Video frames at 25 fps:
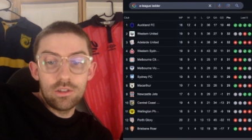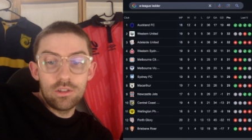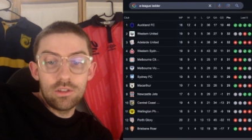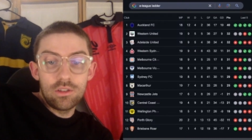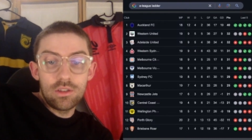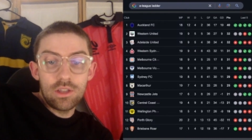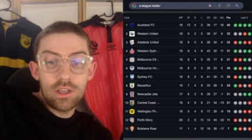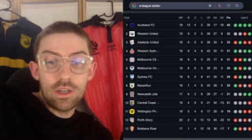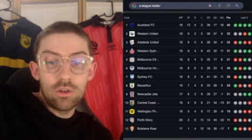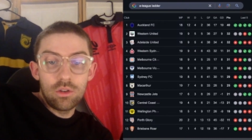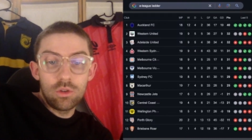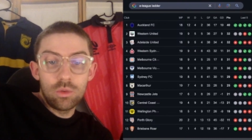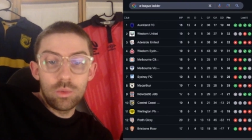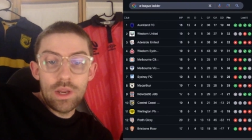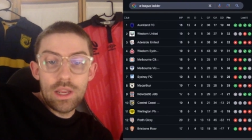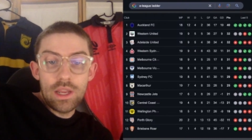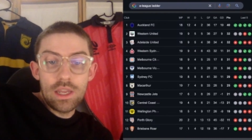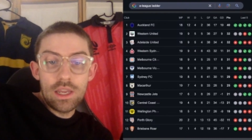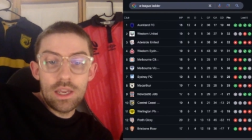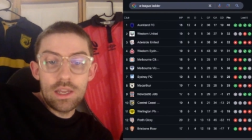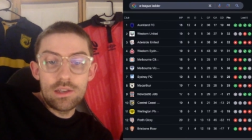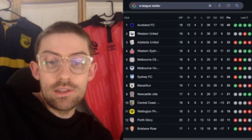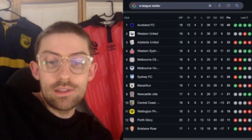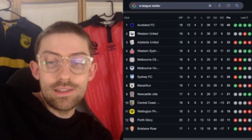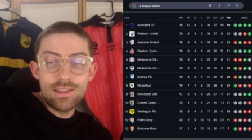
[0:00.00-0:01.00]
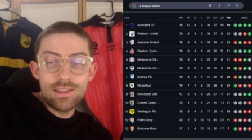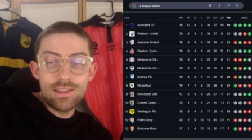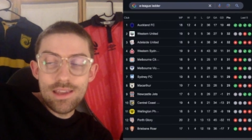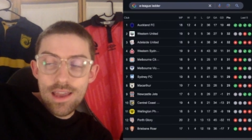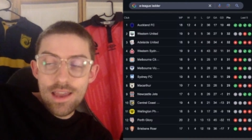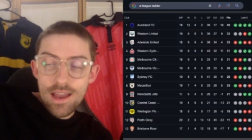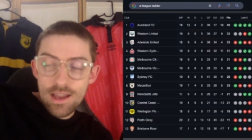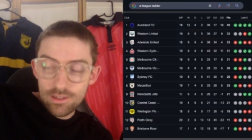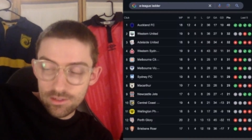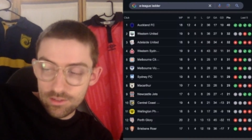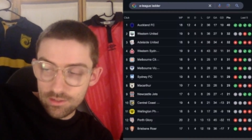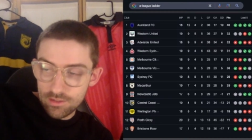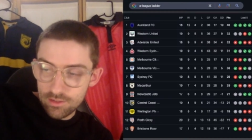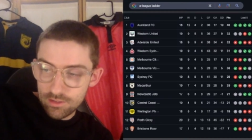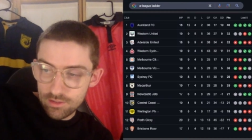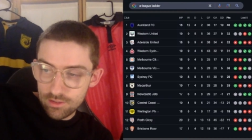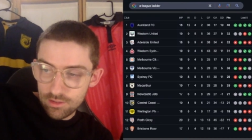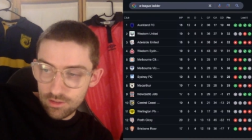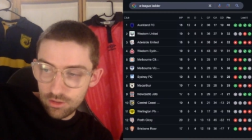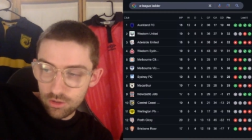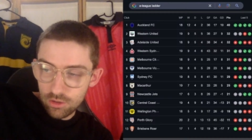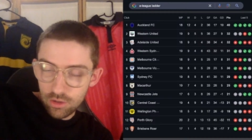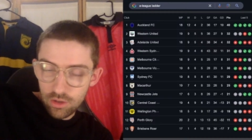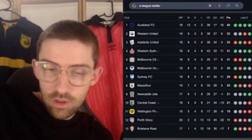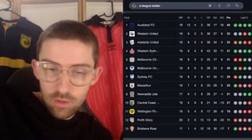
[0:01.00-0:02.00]
there on the weekend. Yes, a
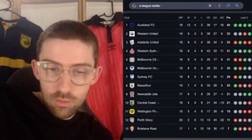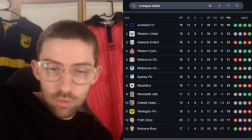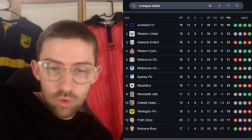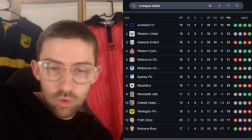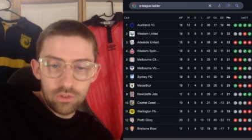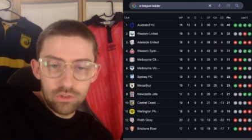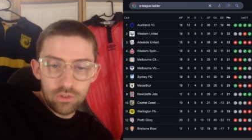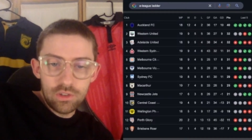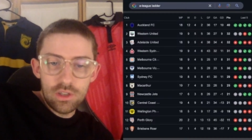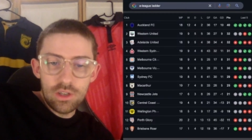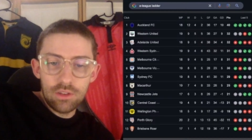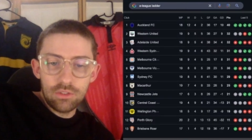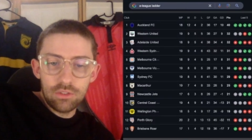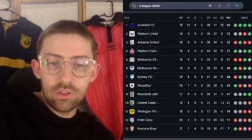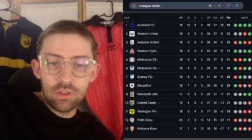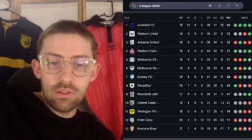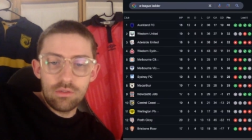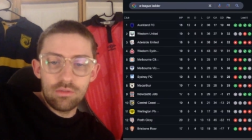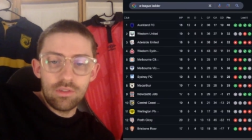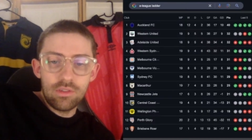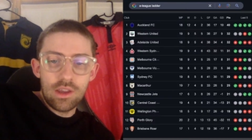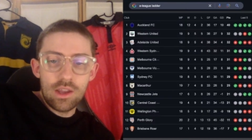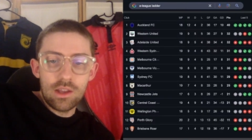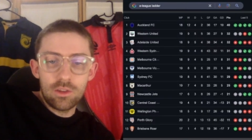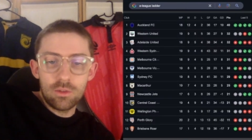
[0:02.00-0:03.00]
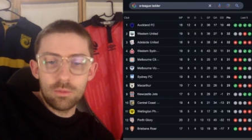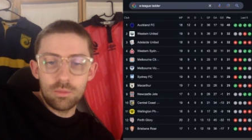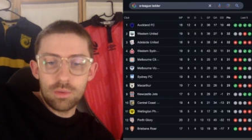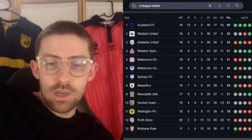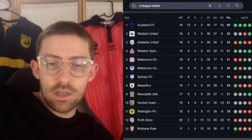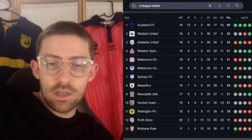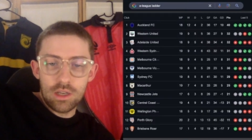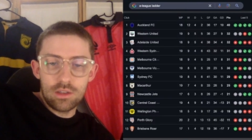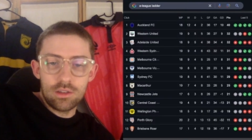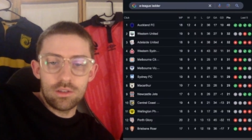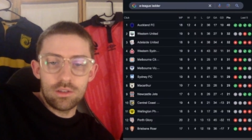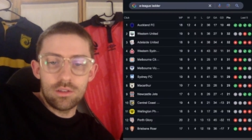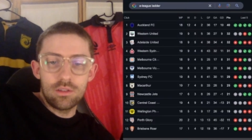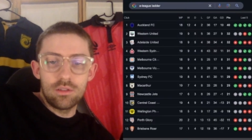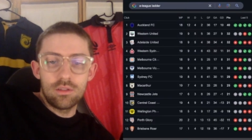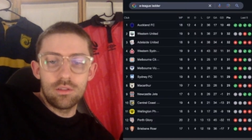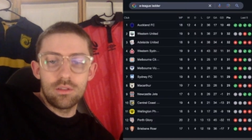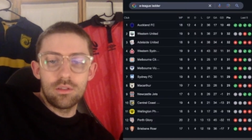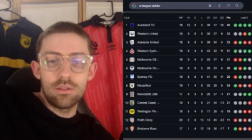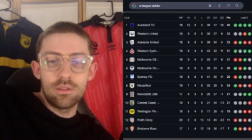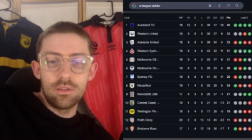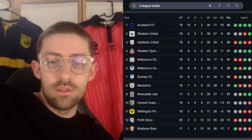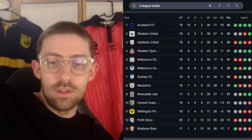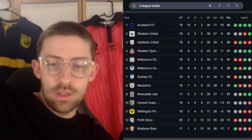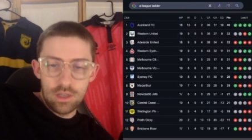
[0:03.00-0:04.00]
lot of them were Sydney FC fans, but
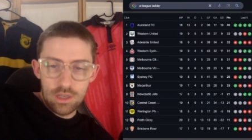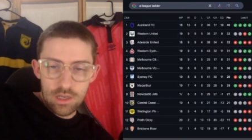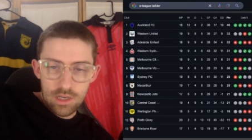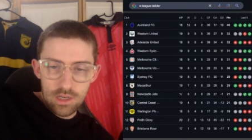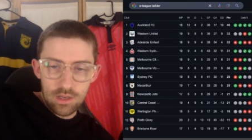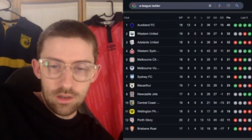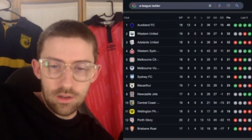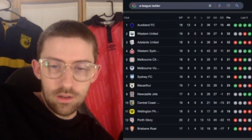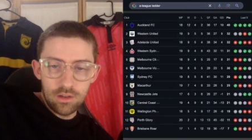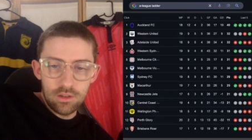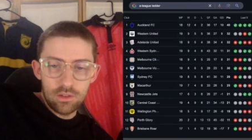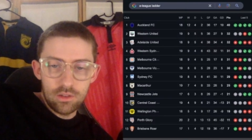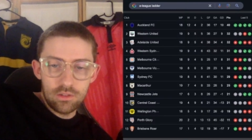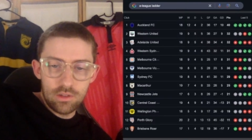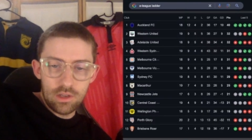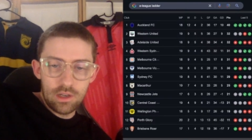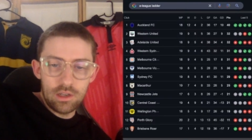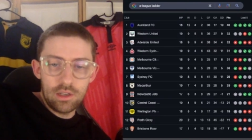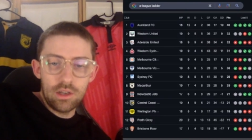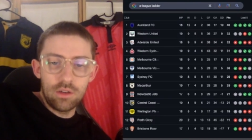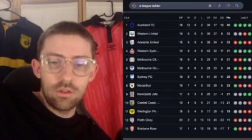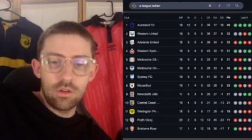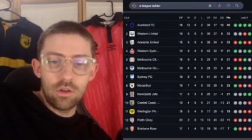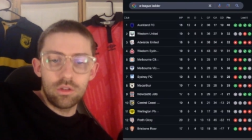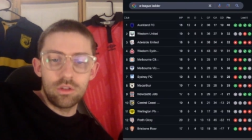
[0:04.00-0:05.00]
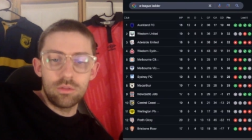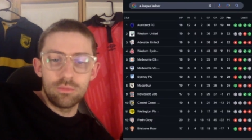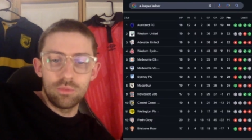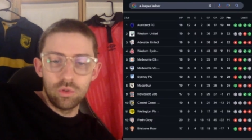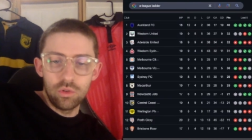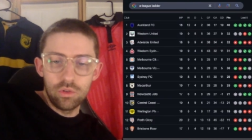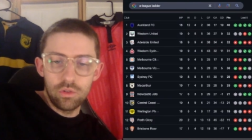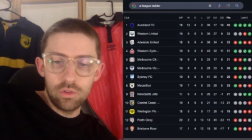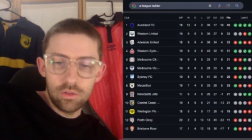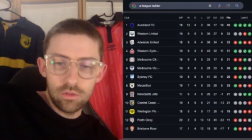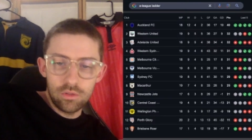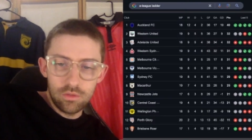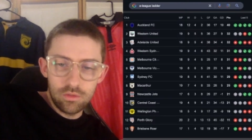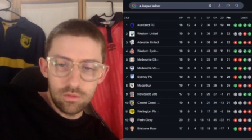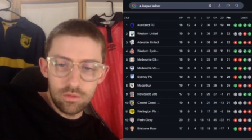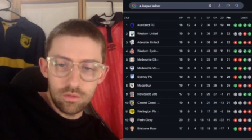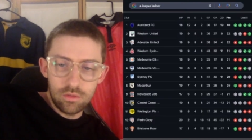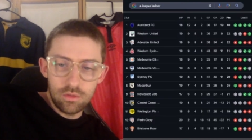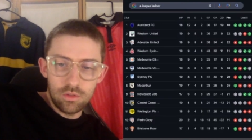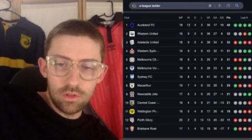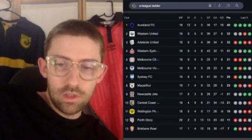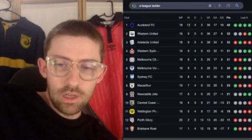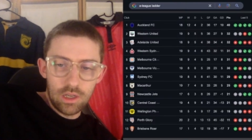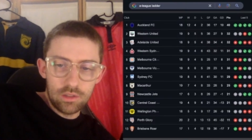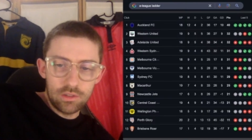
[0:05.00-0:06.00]
they are steadily growing, the Bulls.
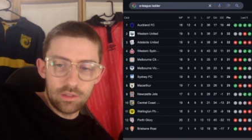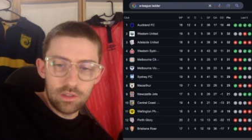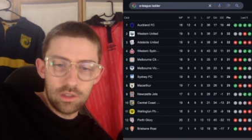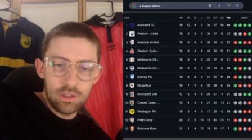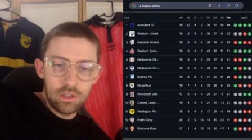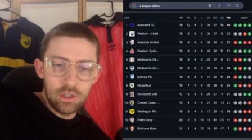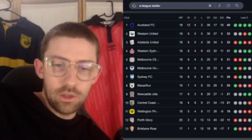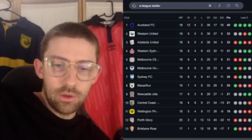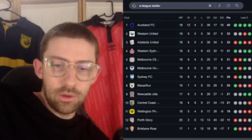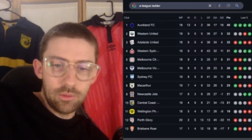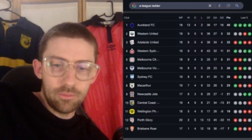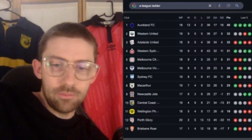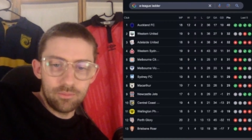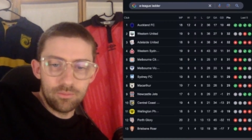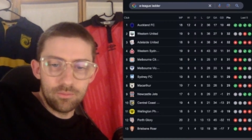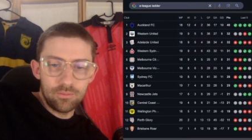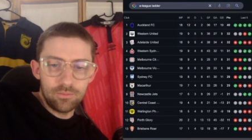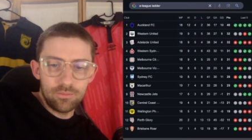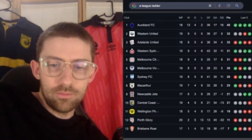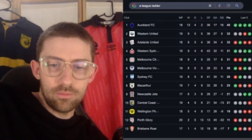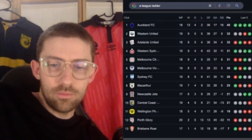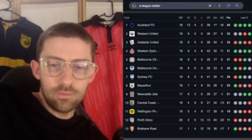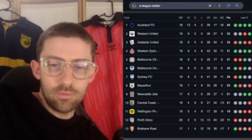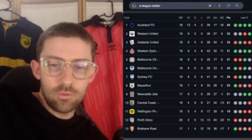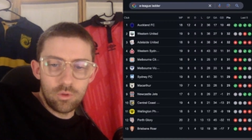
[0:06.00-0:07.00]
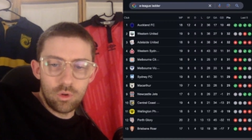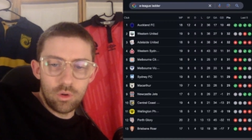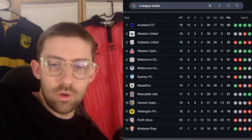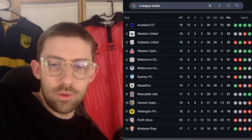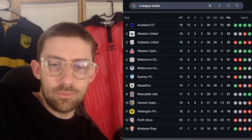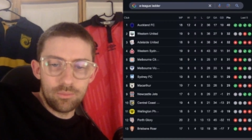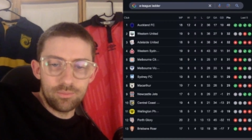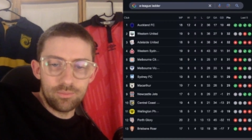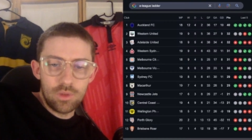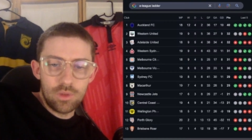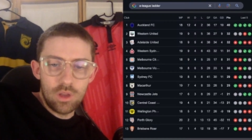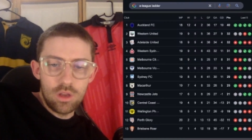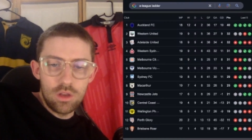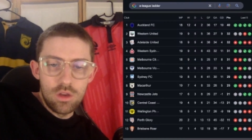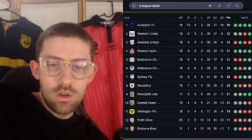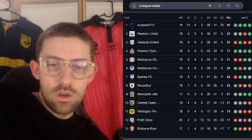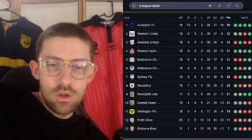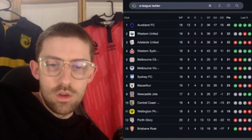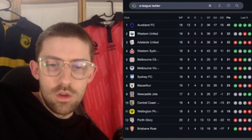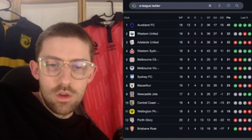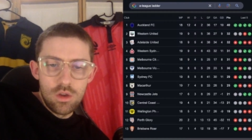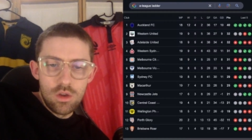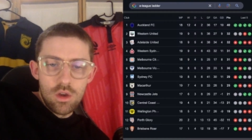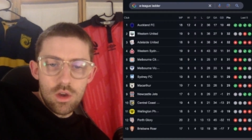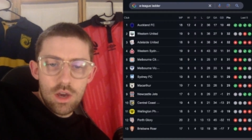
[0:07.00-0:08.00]
They are steadily going. That's
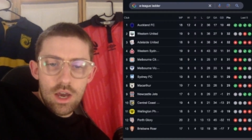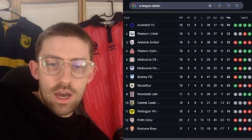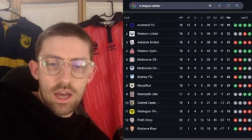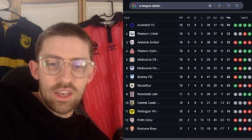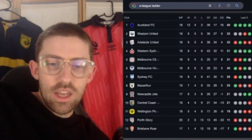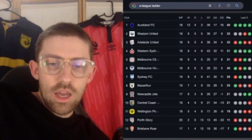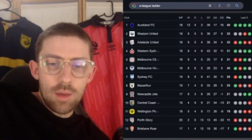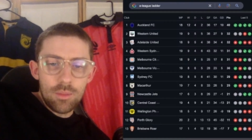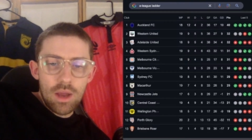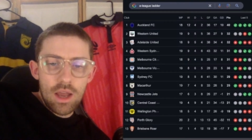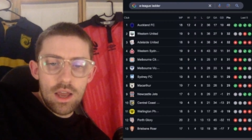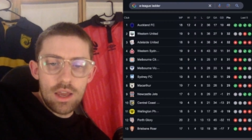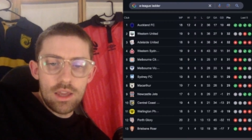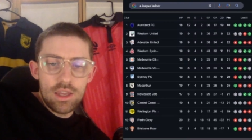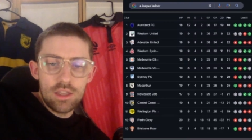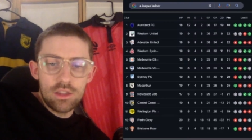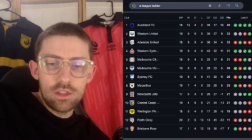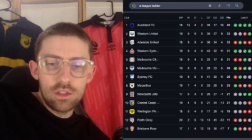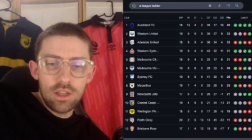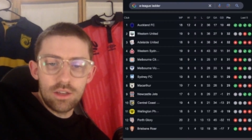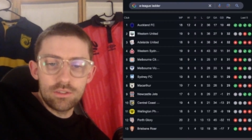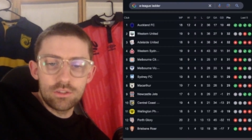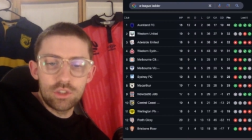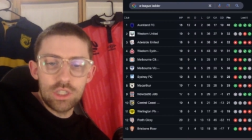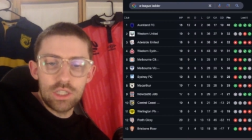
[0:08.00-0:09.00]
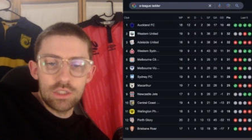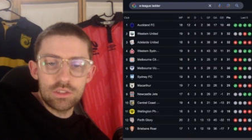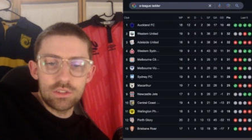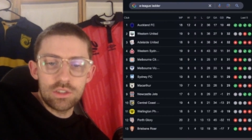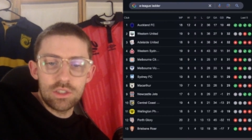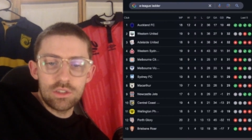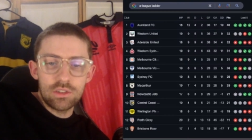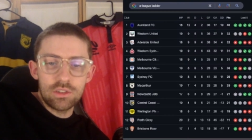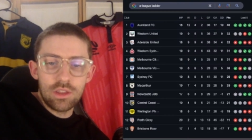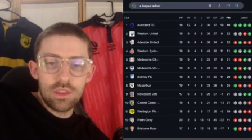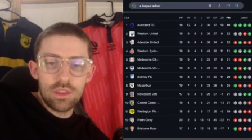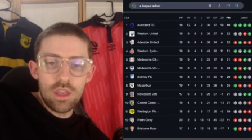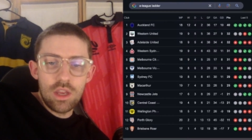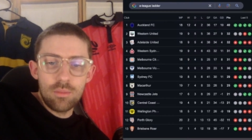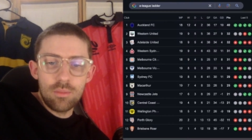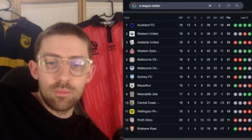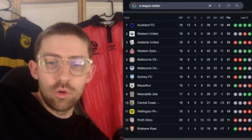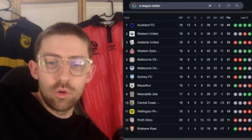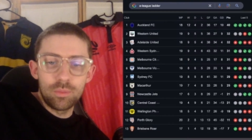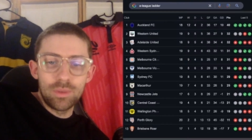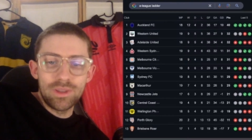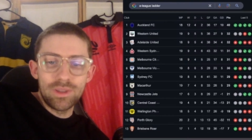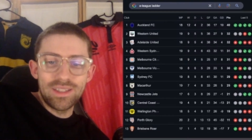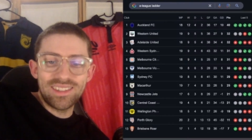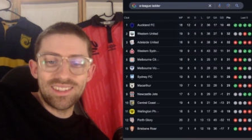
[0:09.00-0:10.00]
right. Namar here in the live chat says, I think
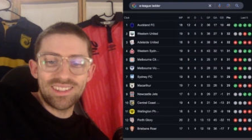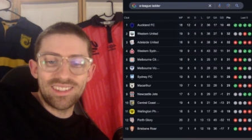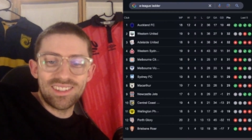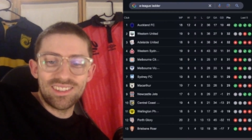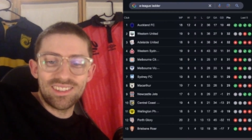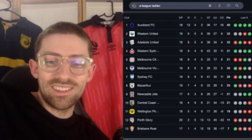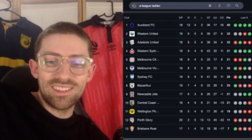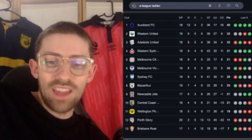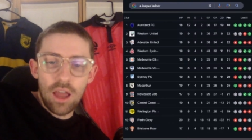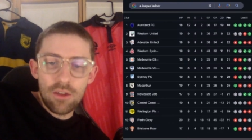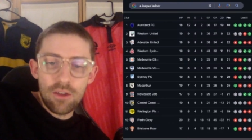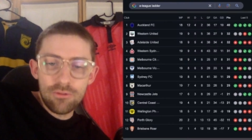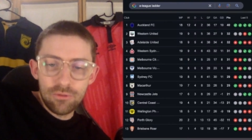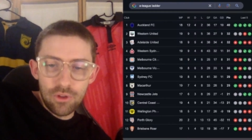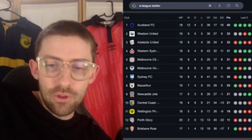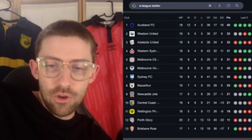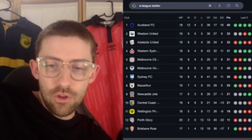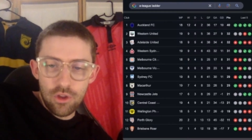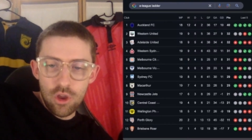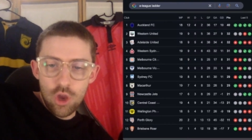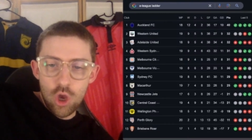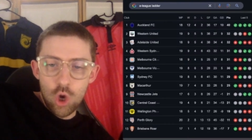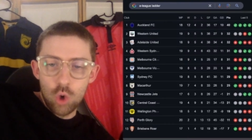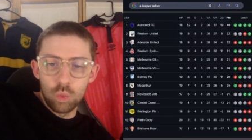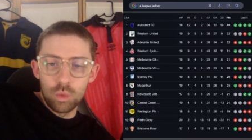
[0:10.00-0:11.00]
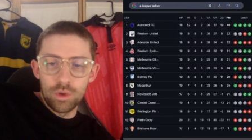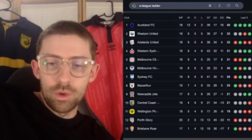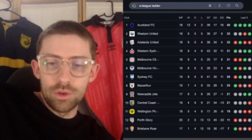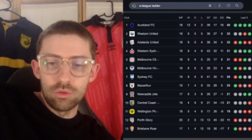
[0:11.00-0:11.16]
Brisbane suffered when